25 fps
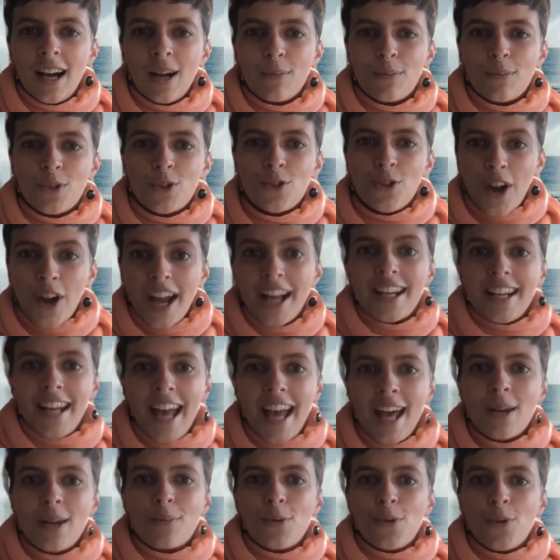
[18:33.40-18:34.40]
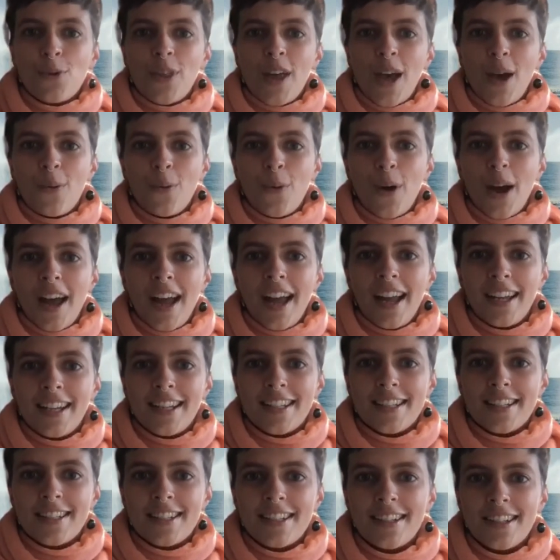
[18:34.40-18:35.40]
track an animal that way
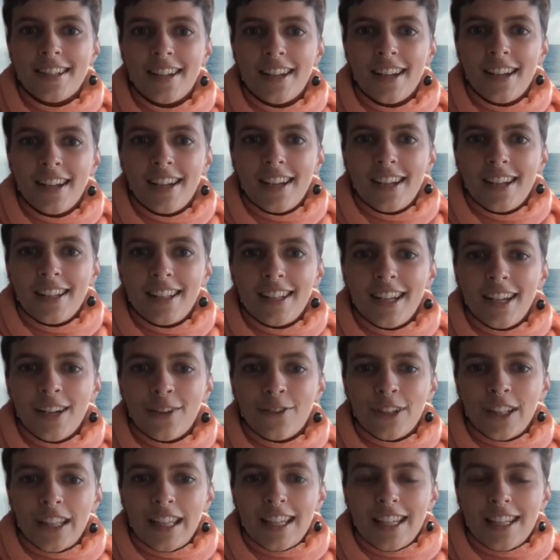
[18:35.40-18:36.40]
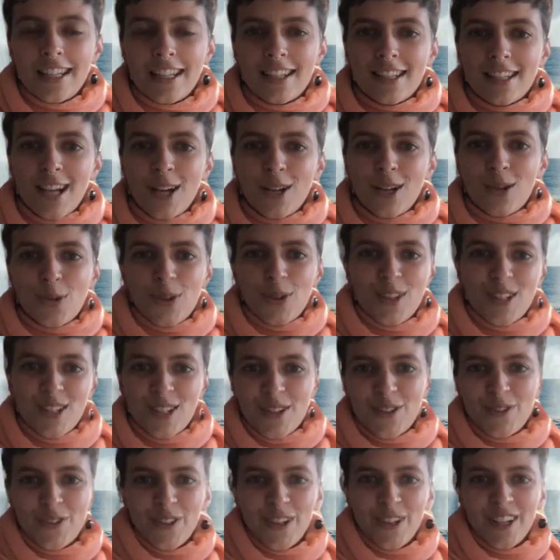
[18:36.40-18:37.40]
and really get in touch with a
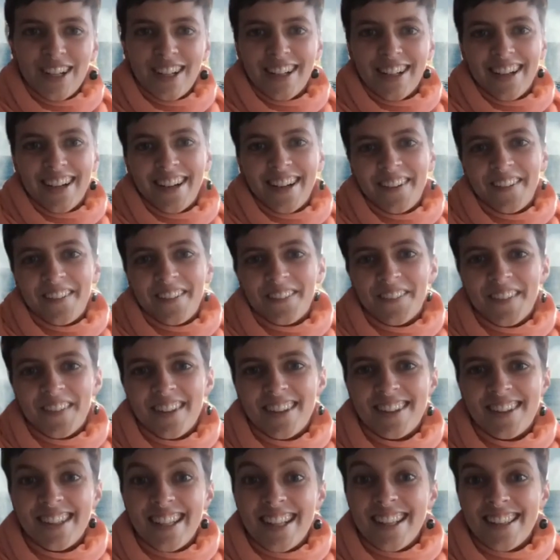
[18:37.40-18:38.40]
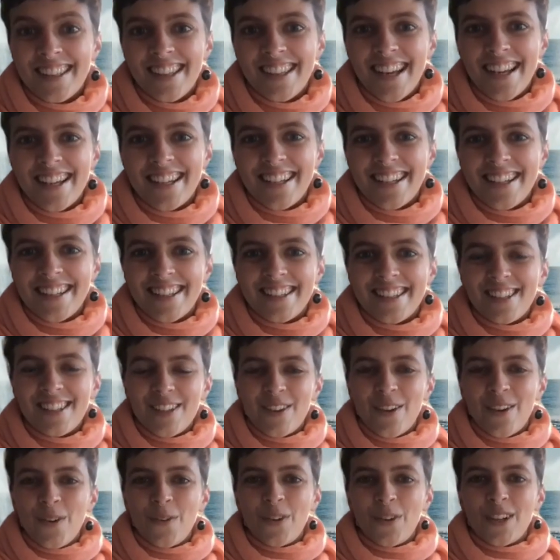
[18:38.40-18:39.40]
different sense, I guess.
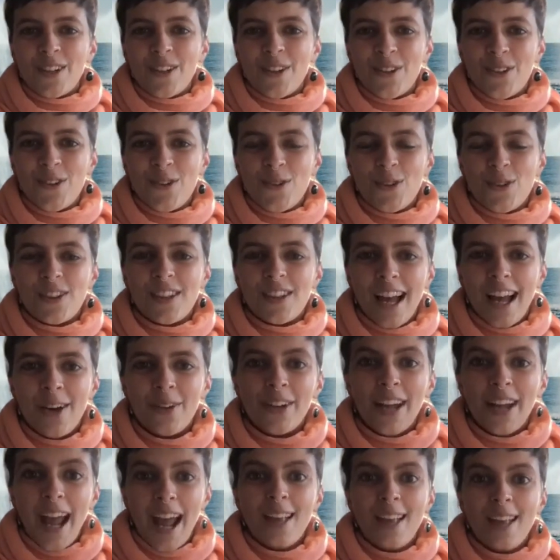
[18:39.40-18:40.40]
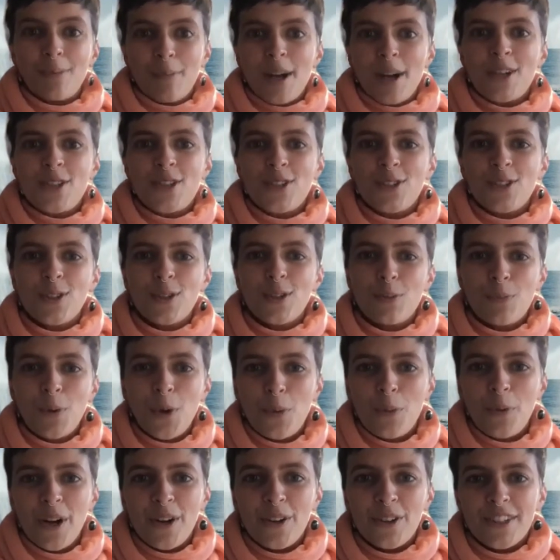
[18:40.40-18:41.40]
You know, we don't use sound as much as a
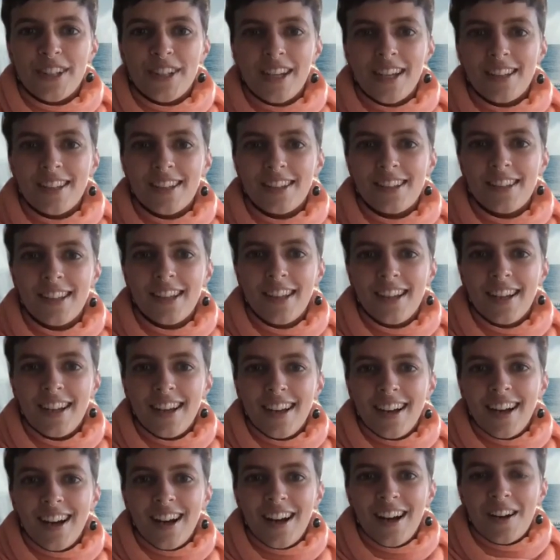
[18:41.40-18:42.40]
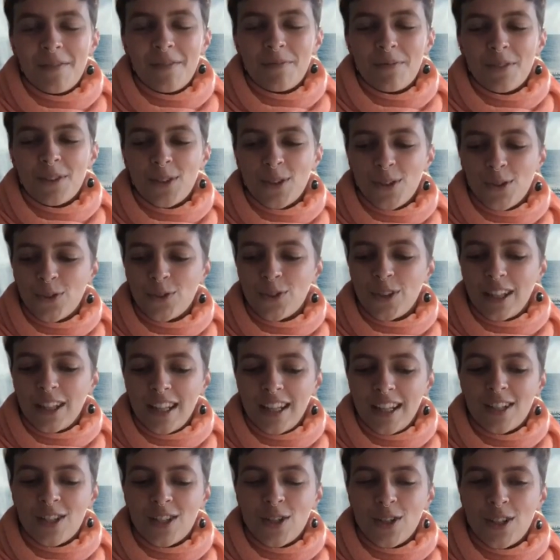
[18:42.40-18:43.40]
sperm whale does. So a really
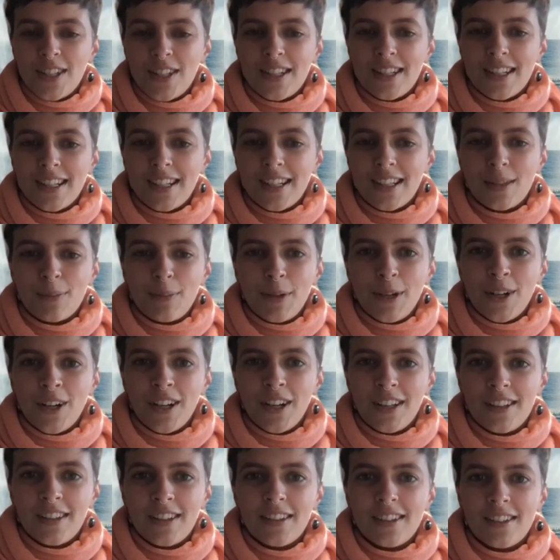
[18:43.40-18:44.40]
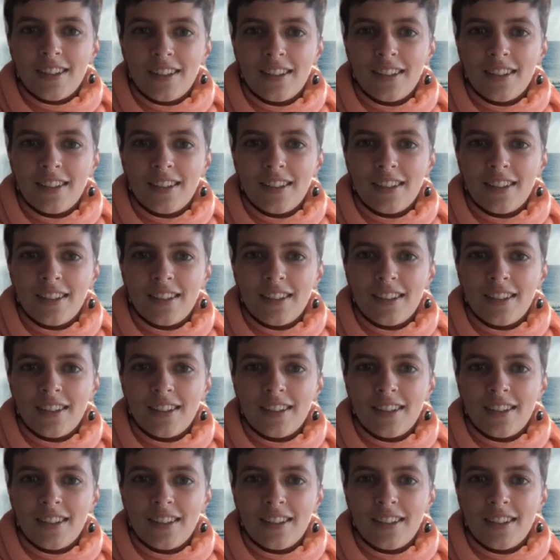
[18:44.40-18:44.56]
interesting experience.